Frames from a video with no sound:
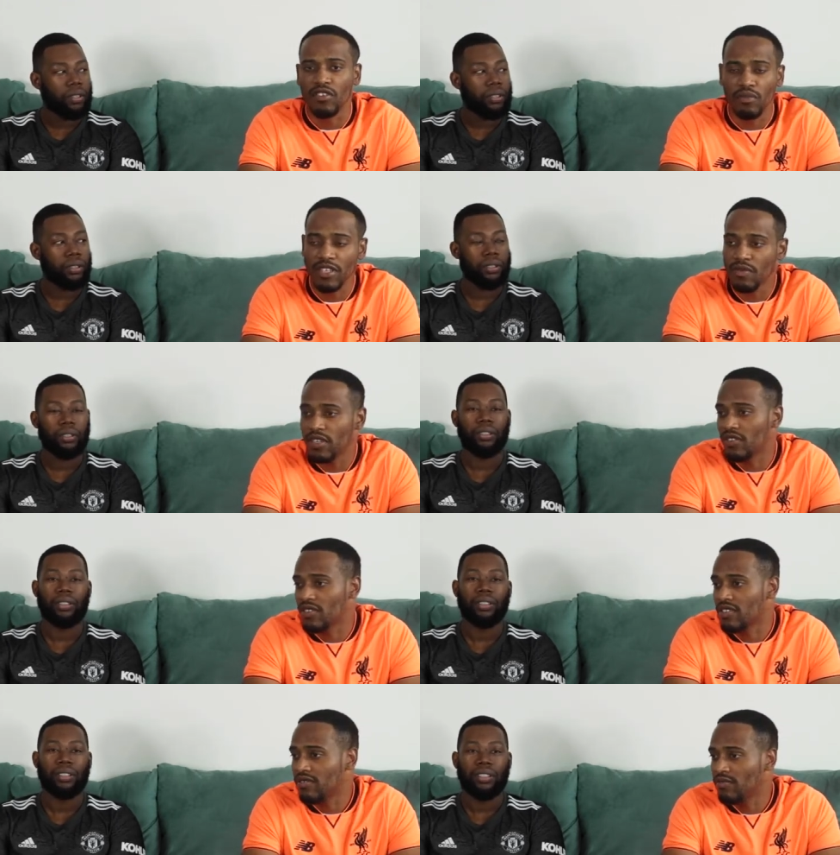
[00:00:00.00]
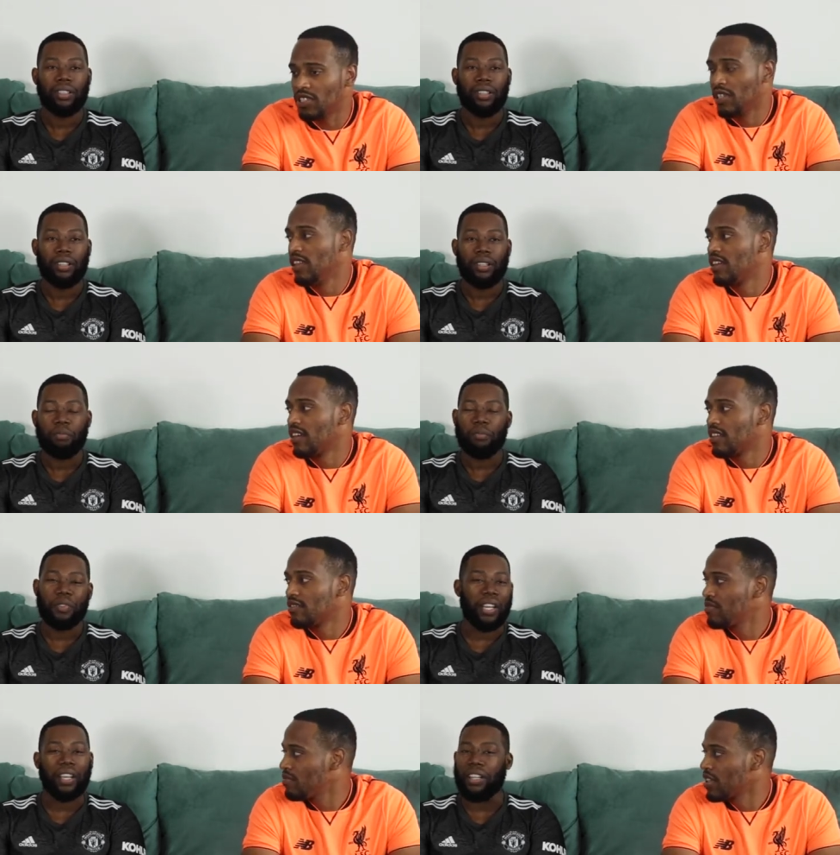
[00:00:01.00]
Speaker 1: room. This man was chilling and
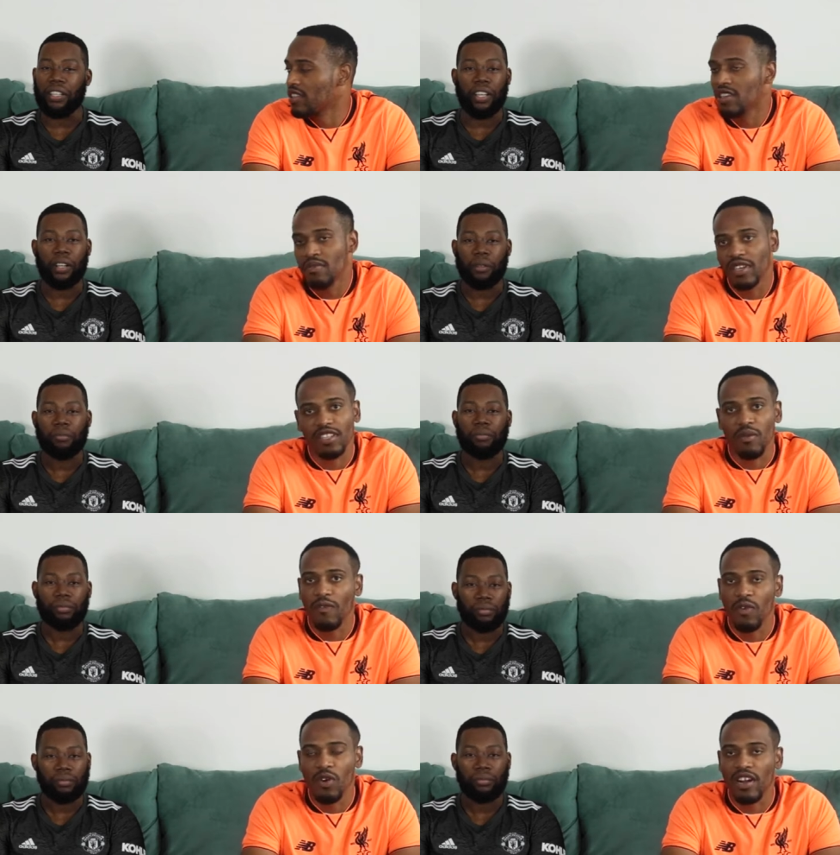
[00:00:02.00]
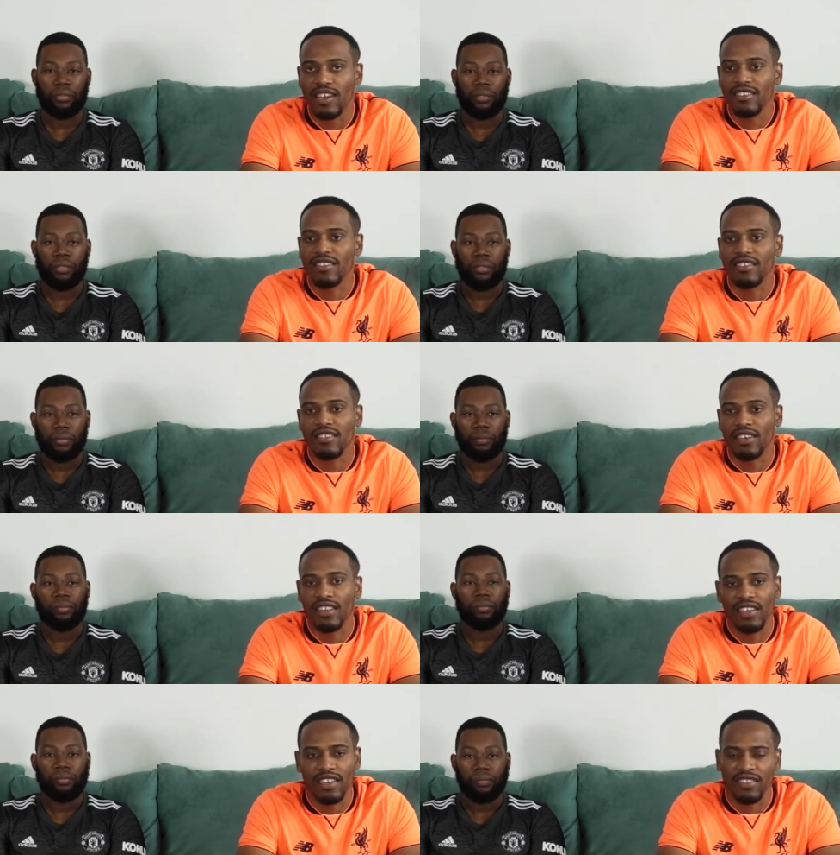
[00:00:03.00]
picked up 4 assists on
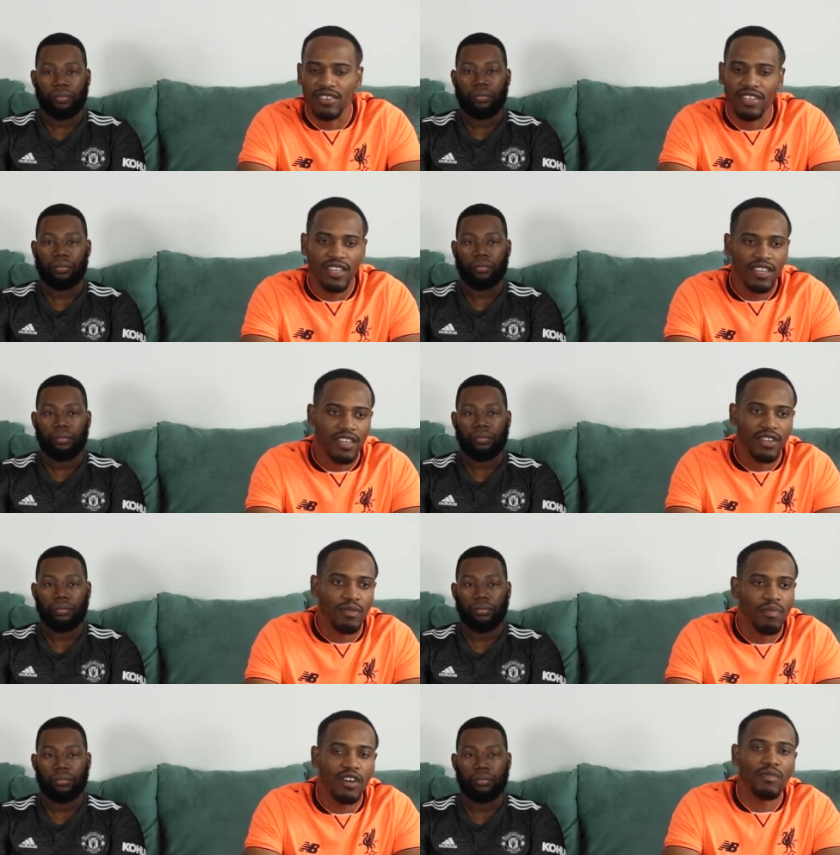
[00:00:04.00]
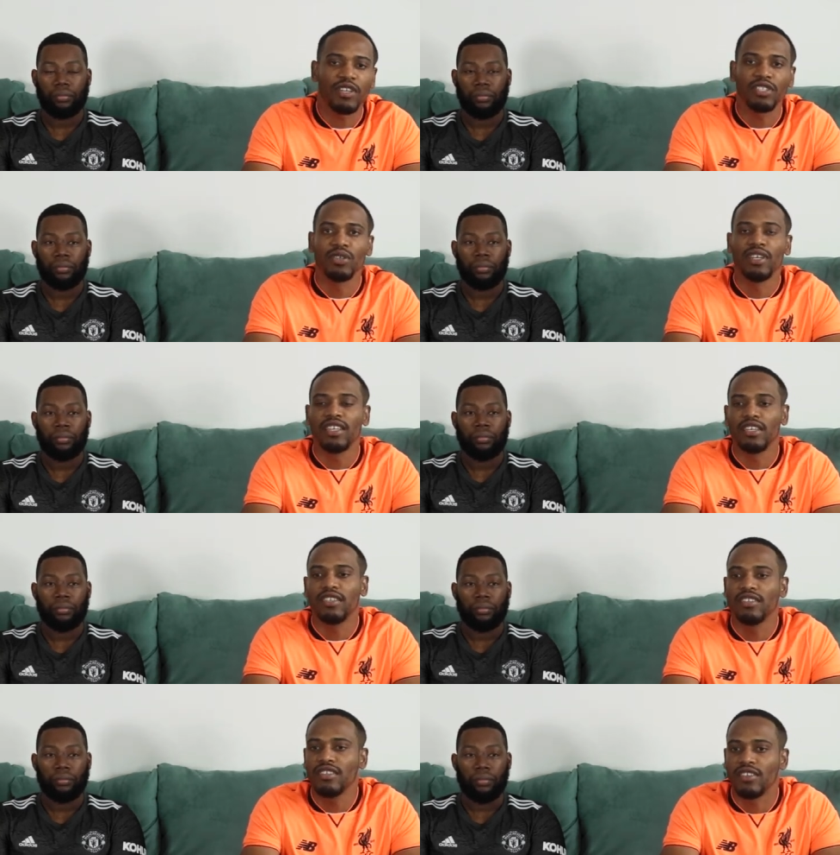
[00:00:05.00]
the day. So, you know, Pogba
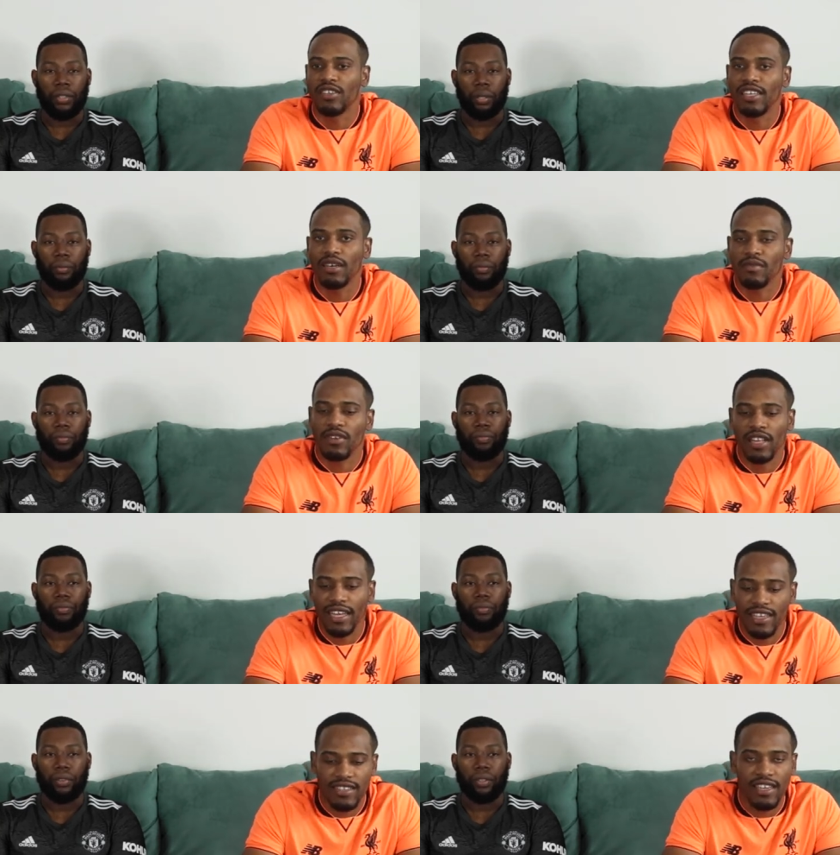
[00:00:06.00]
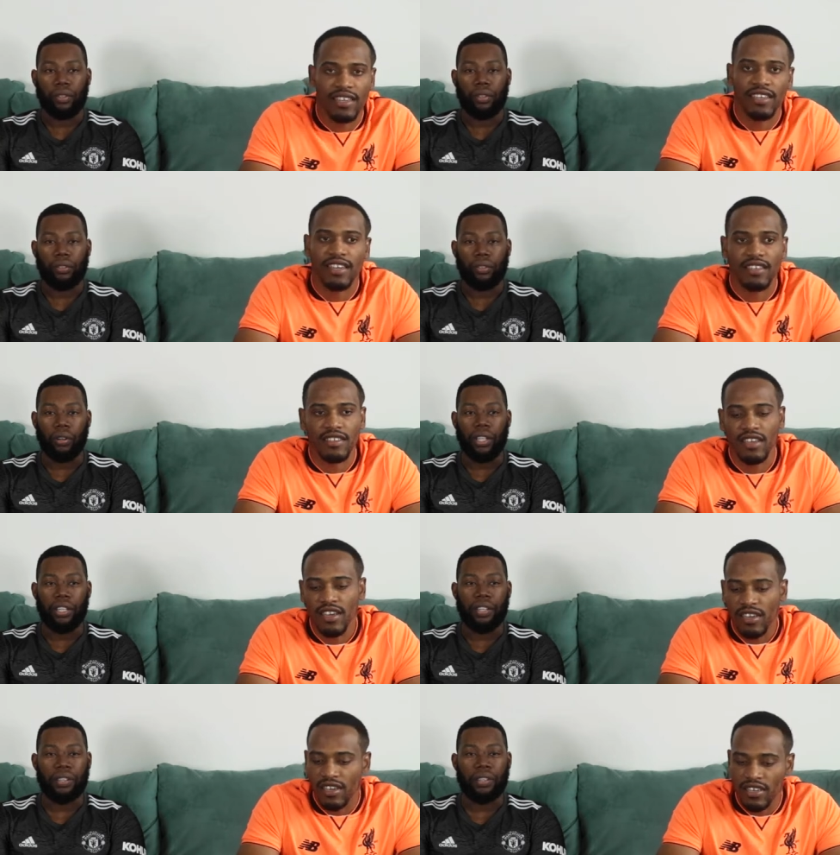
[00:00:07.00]
showing,
Speaker 2: the absolute class that he has. Only
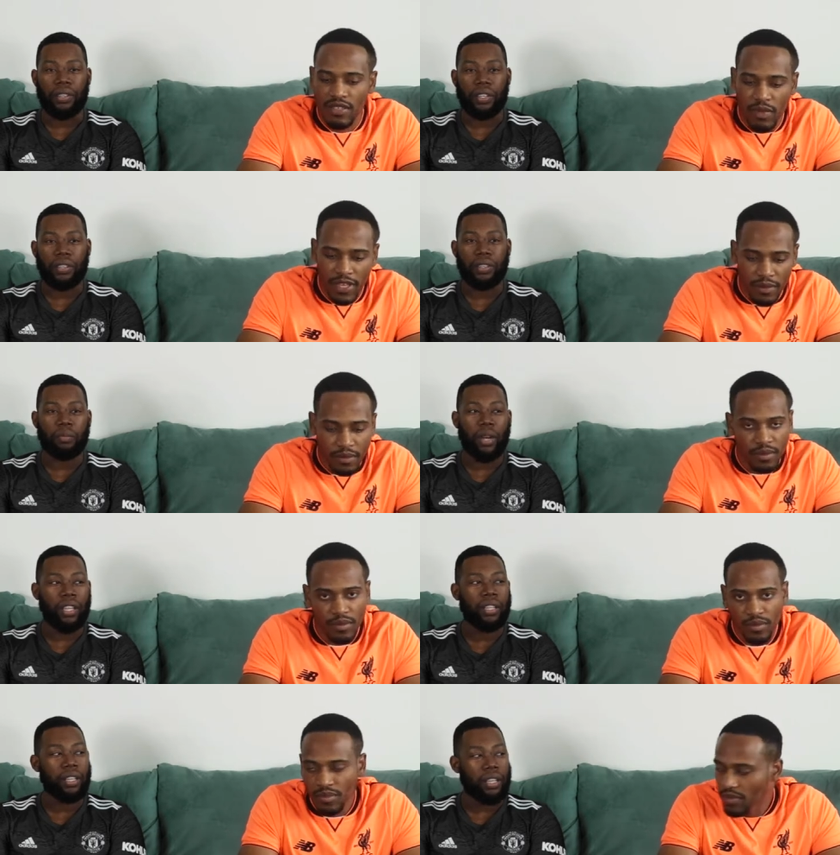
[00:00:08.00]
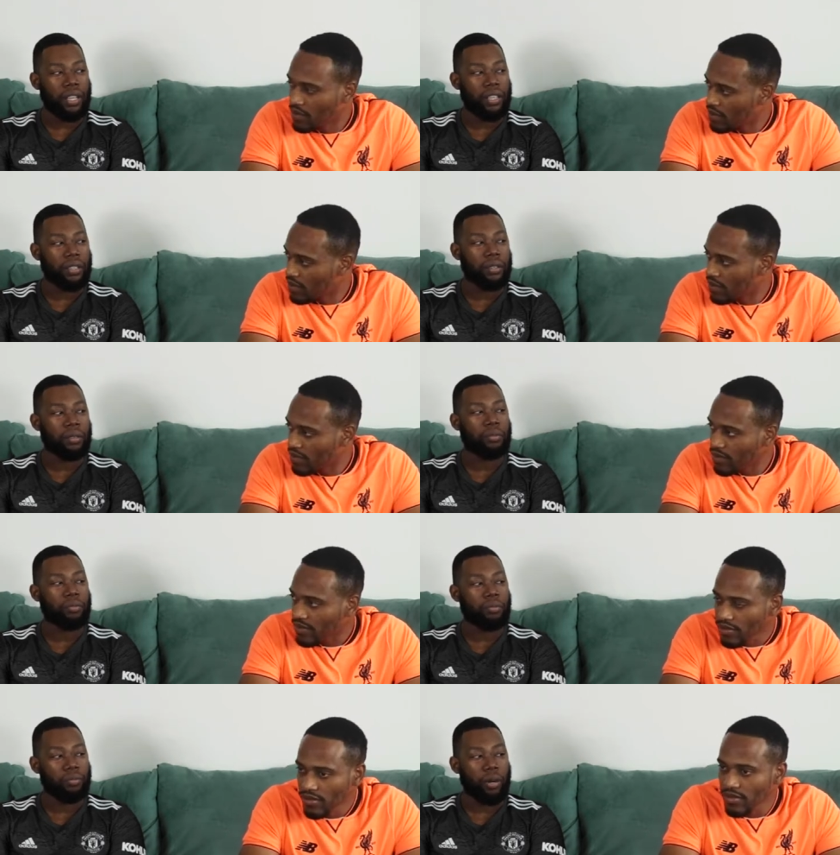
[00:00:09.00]
the sixth man in
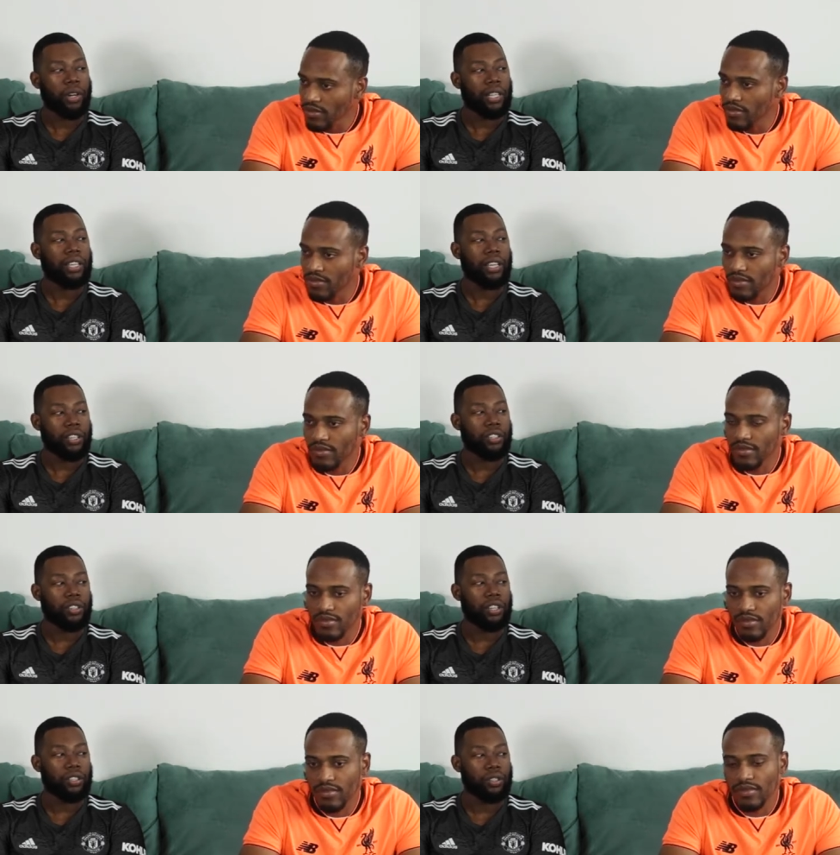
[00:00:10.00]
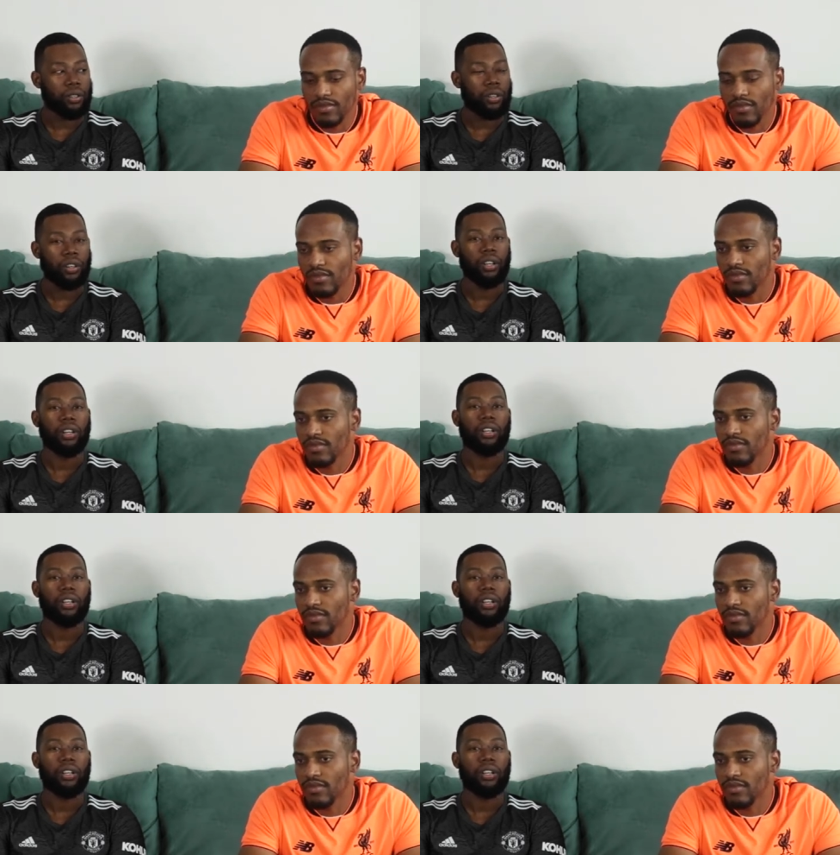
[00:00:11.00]
Premier League history to